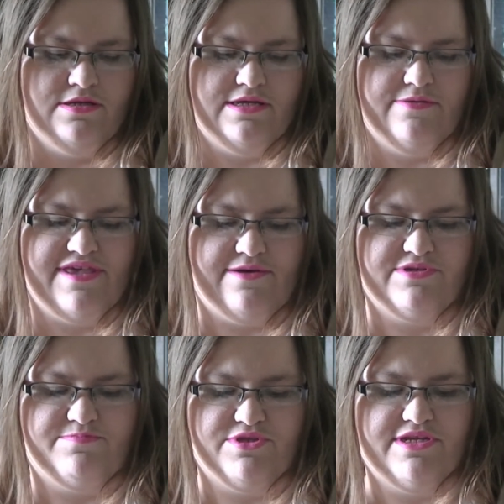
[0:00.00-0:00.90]
That
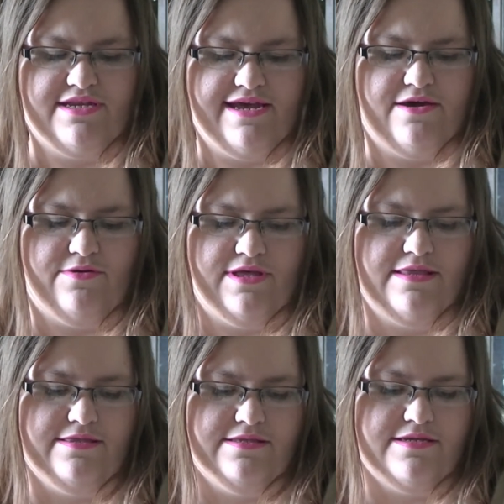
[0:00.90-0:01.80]
was blended out a
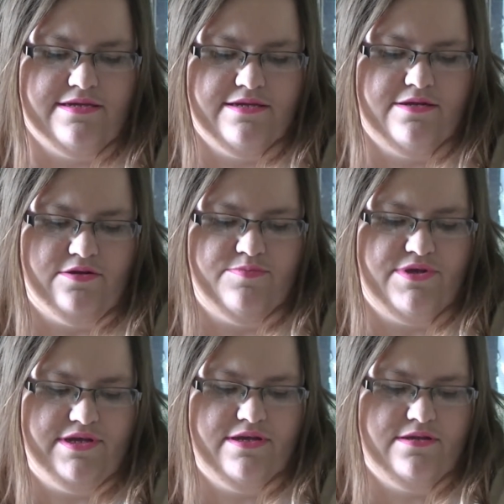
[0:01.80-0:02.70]
little
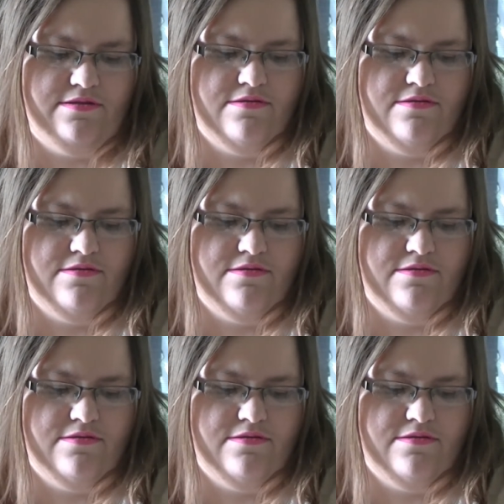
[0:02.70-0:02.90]
bit.